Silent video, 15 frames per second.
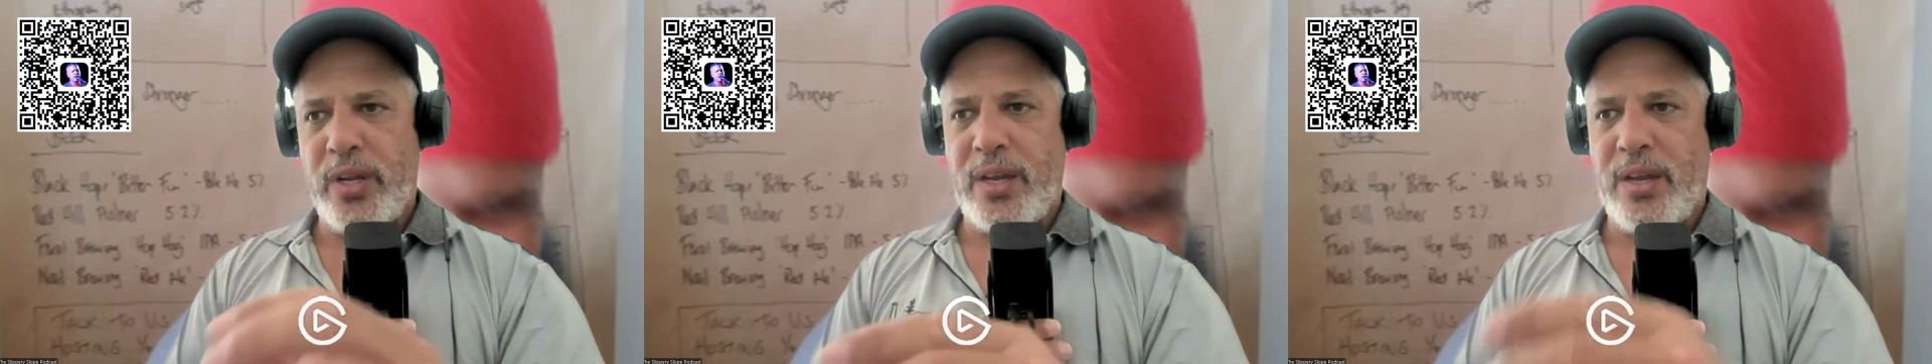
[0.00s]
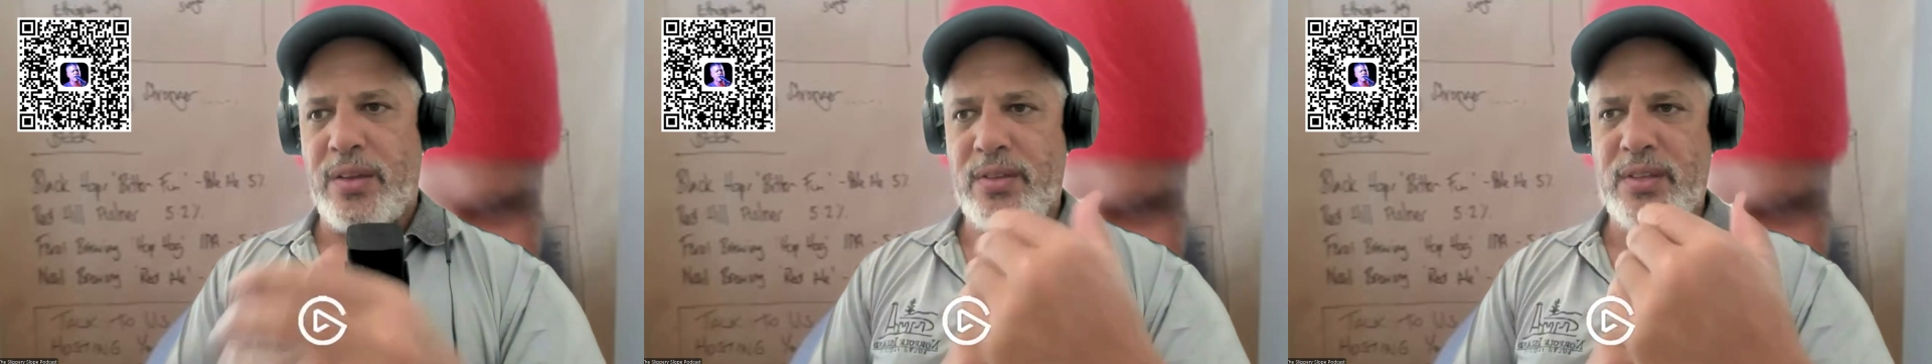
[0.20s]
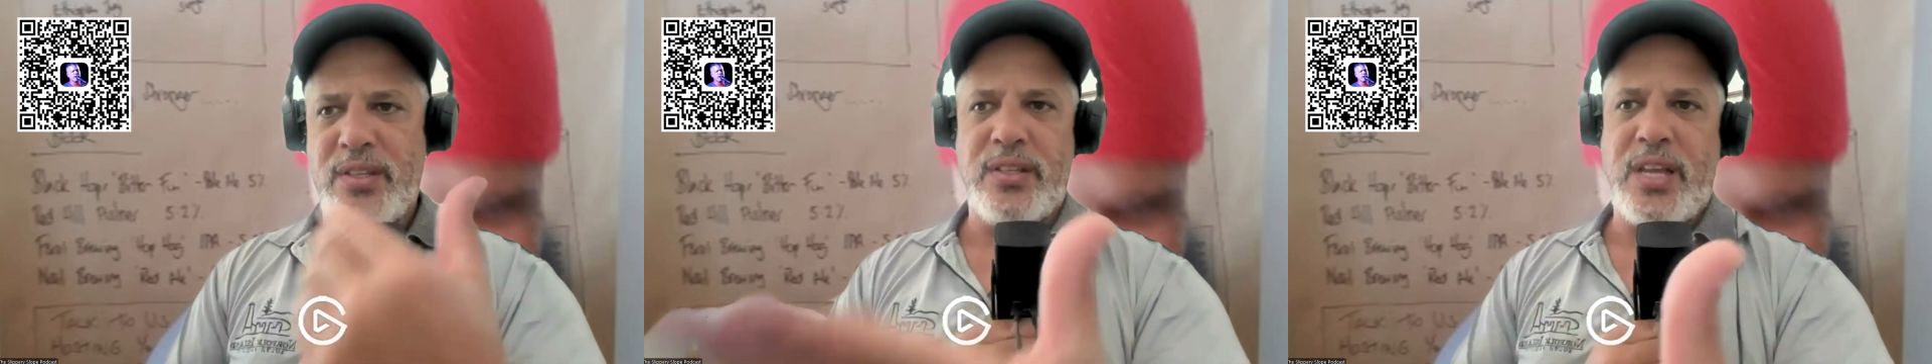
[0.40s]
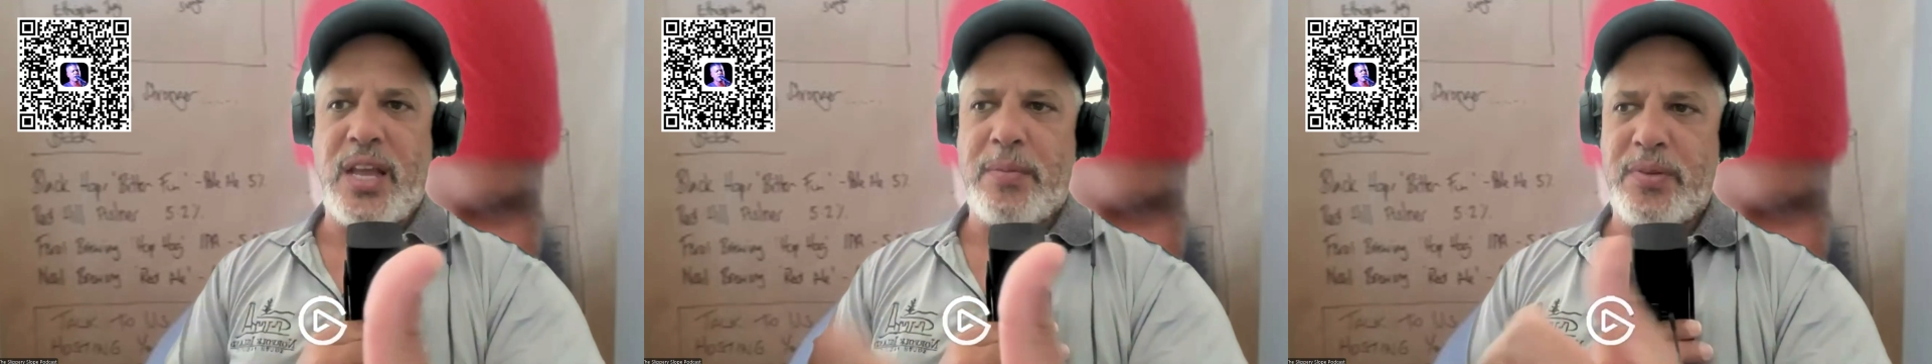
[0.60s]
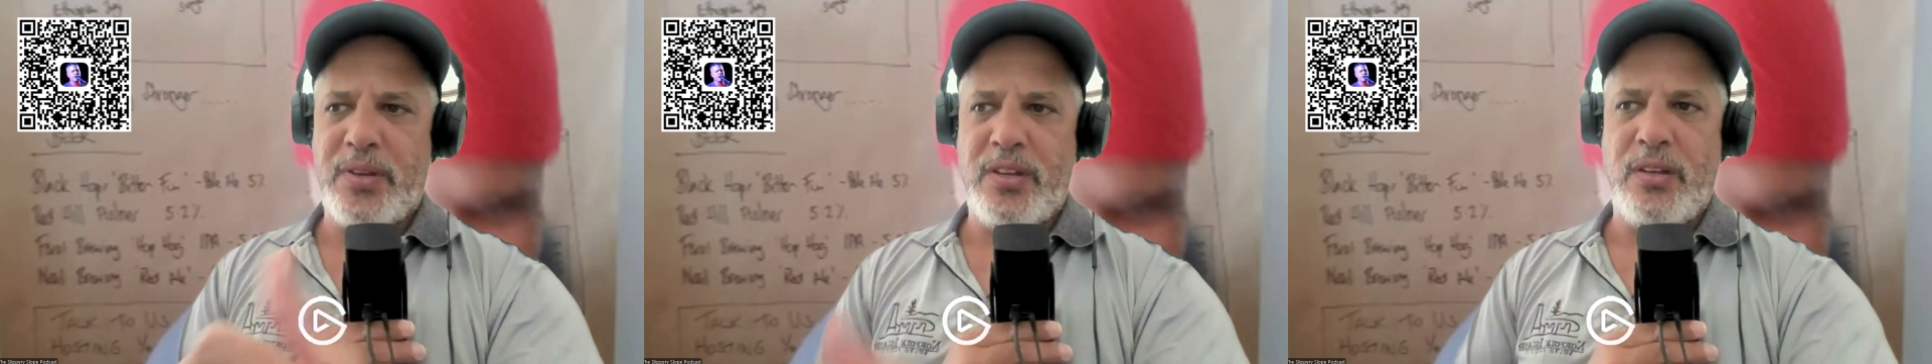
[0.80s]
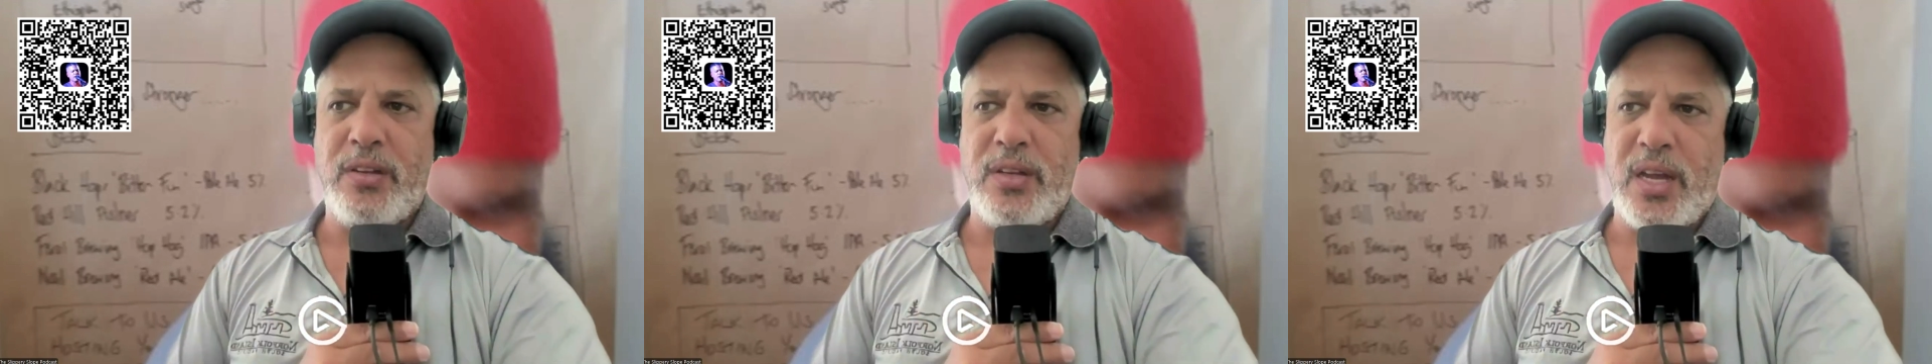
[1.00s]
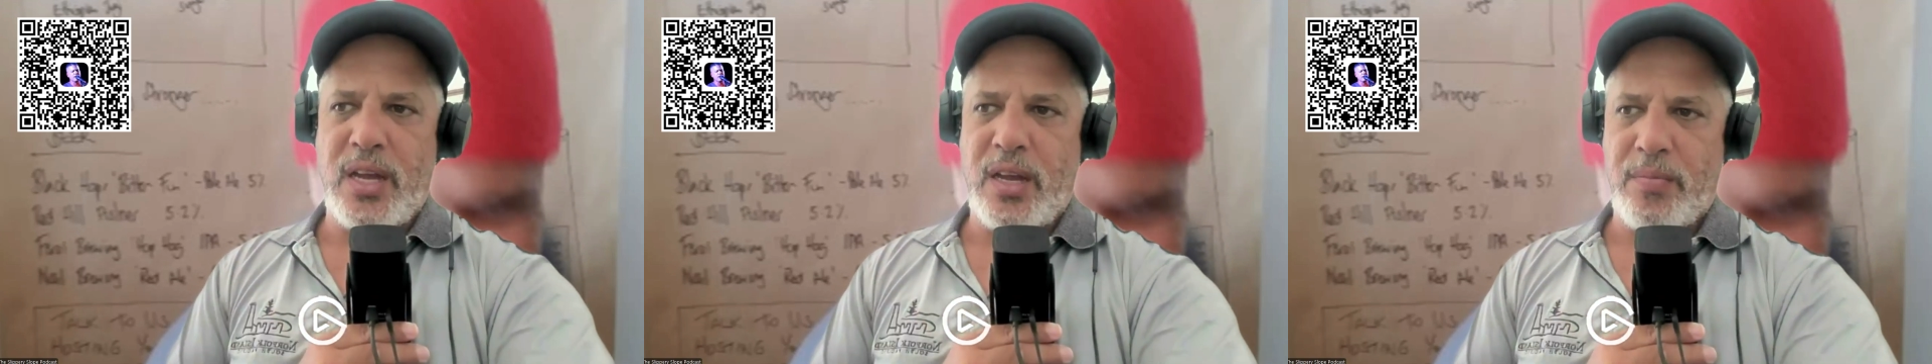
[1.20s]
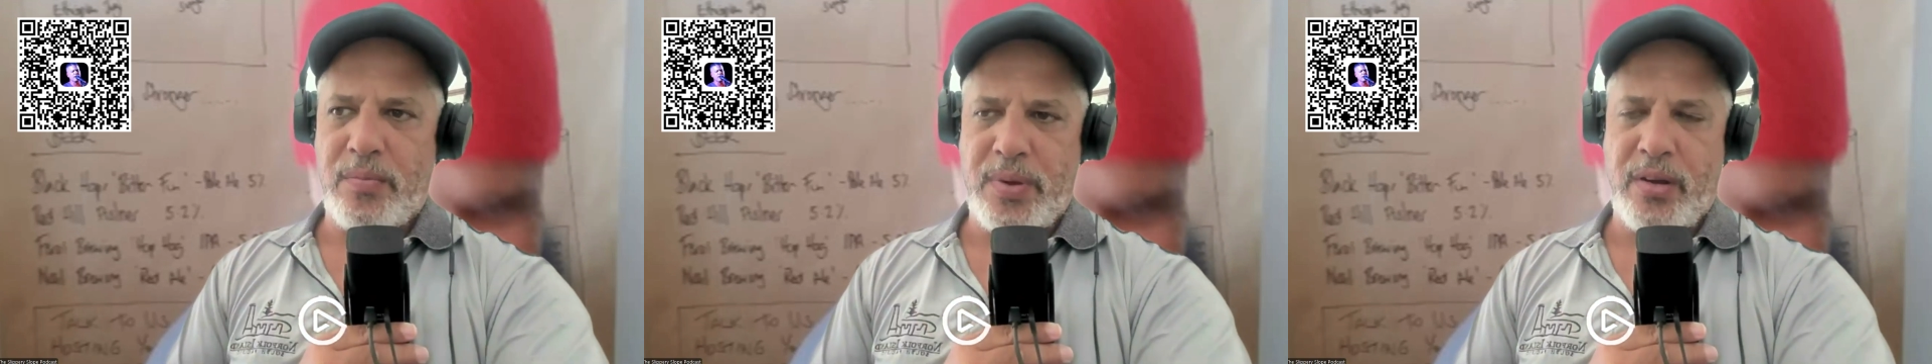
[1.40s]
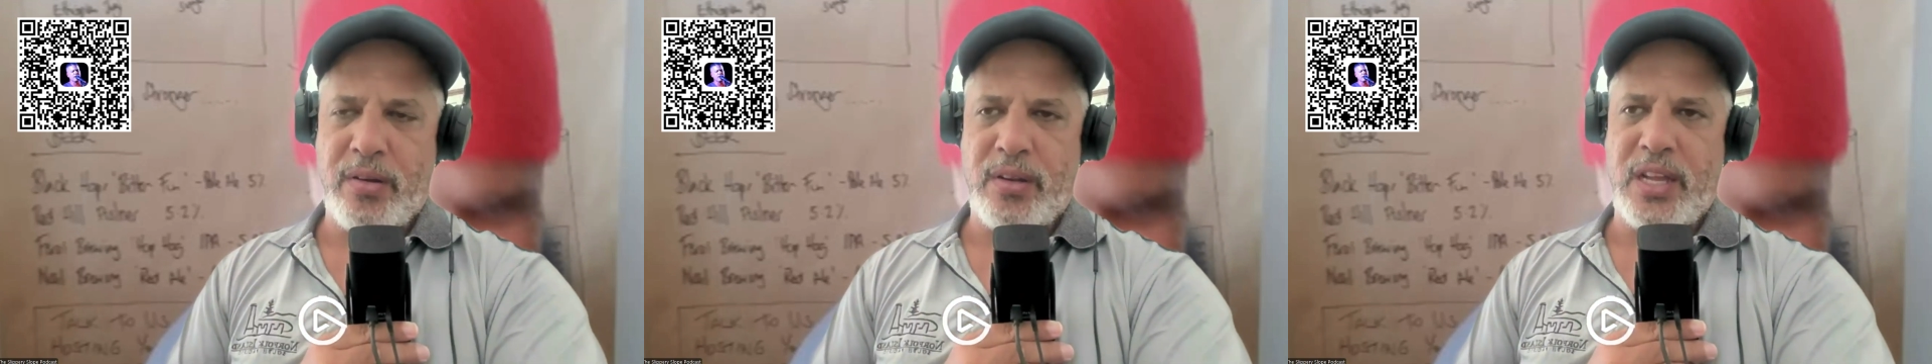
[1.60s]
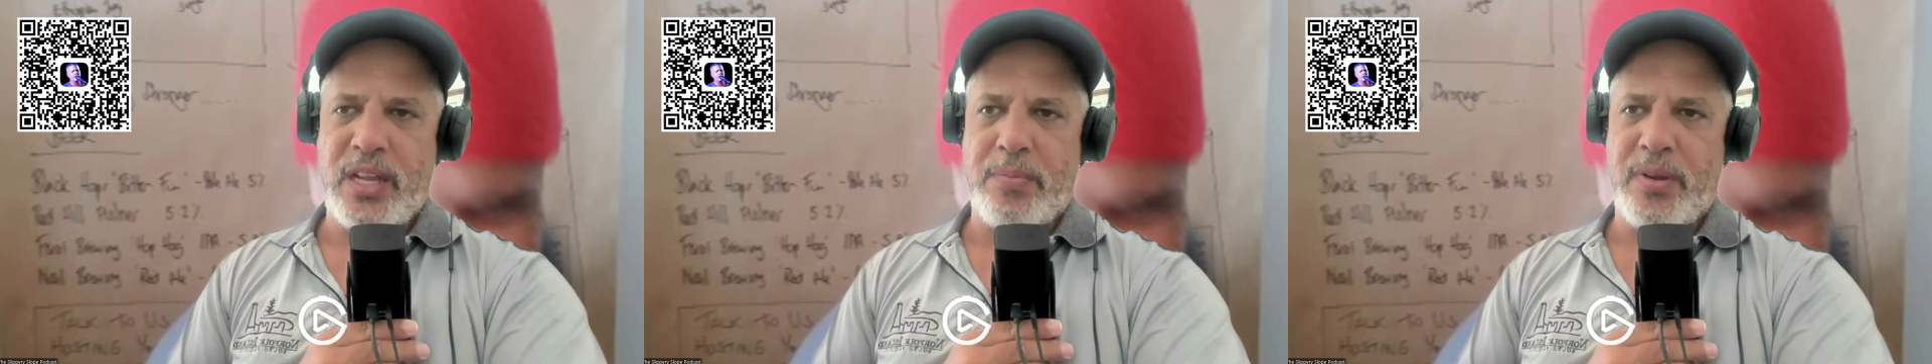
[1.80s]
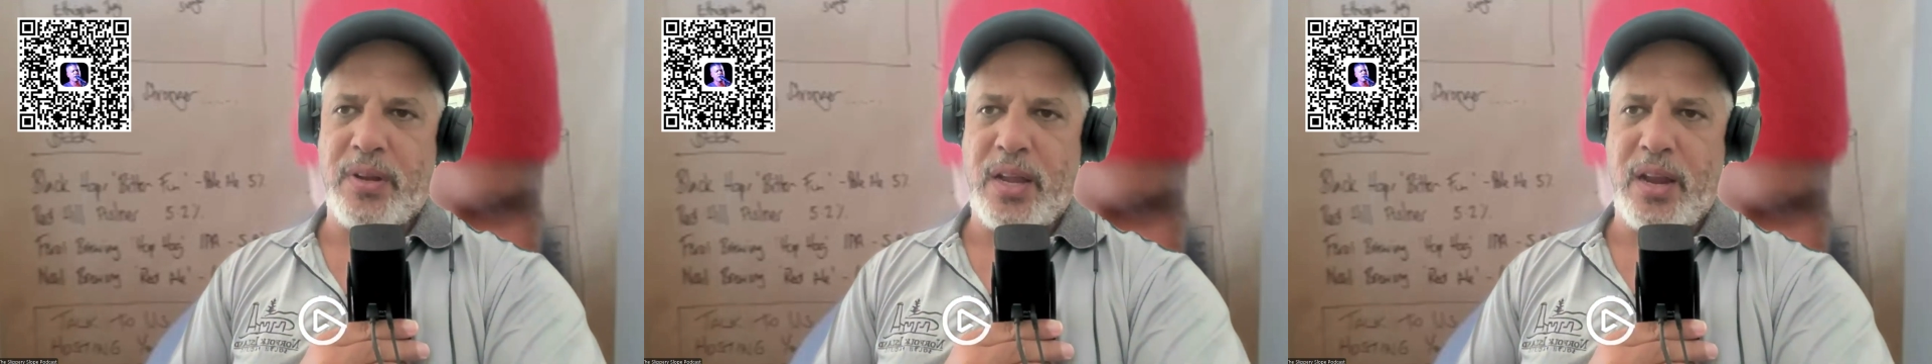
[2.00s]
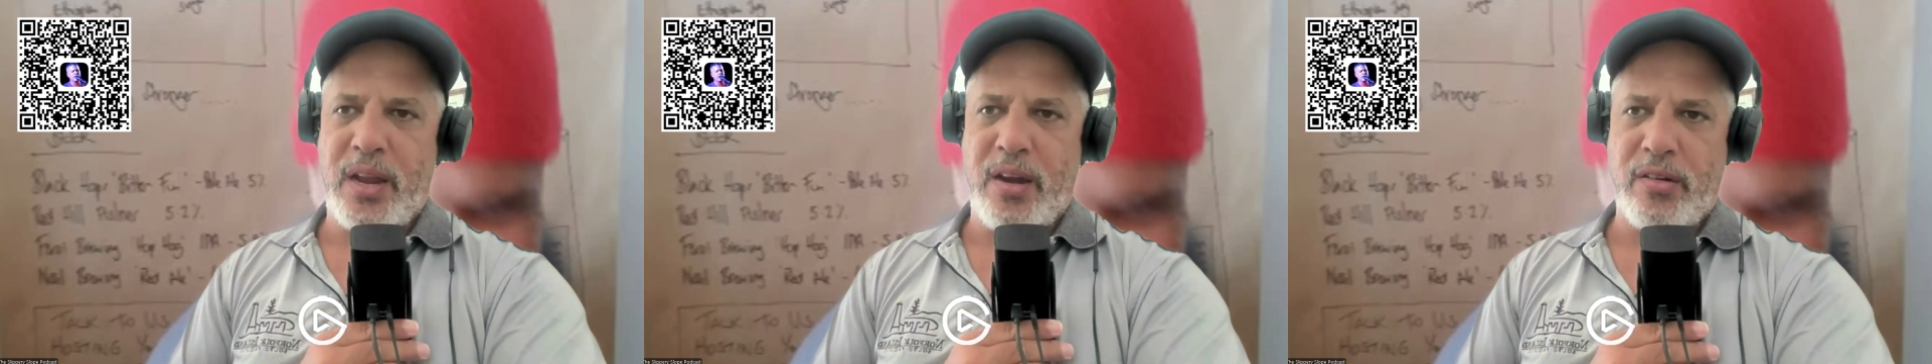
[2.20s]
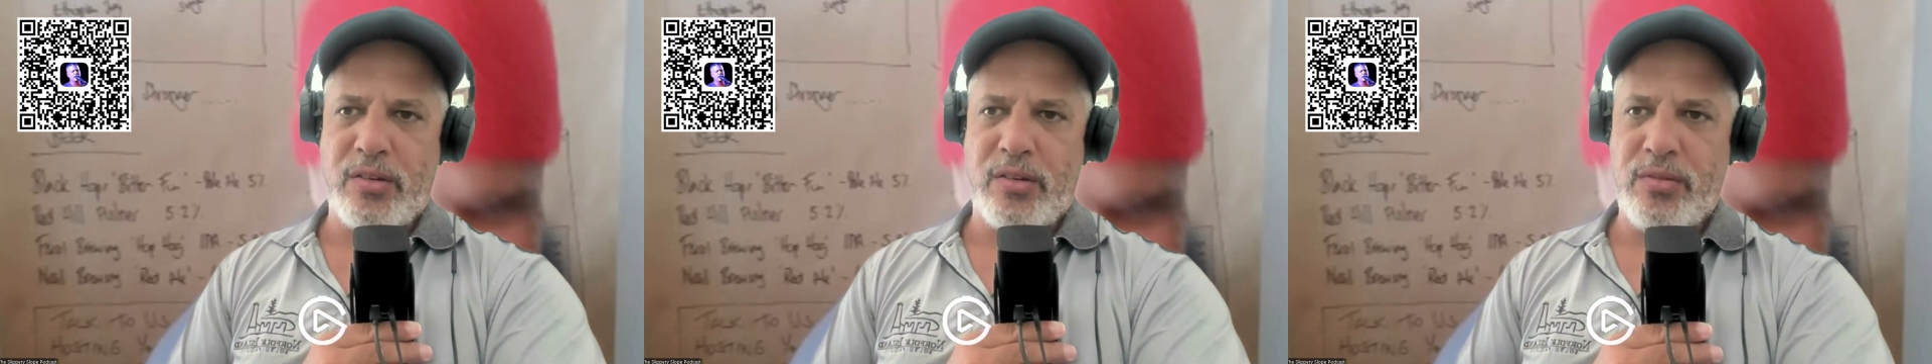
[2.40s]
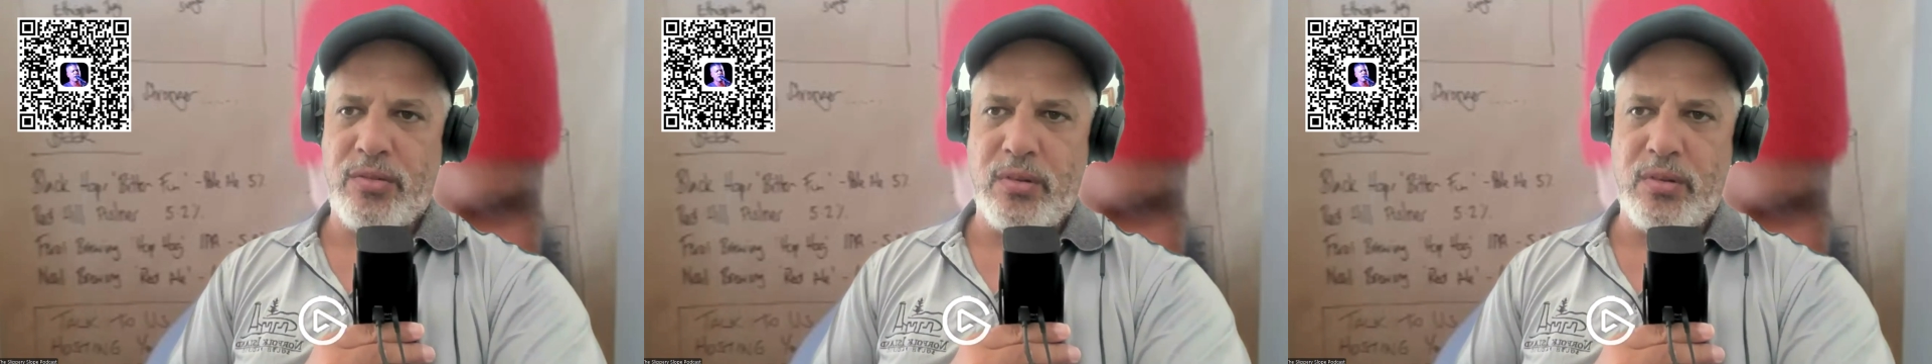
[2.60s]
okay, this has happened in apparently up in Arakoon.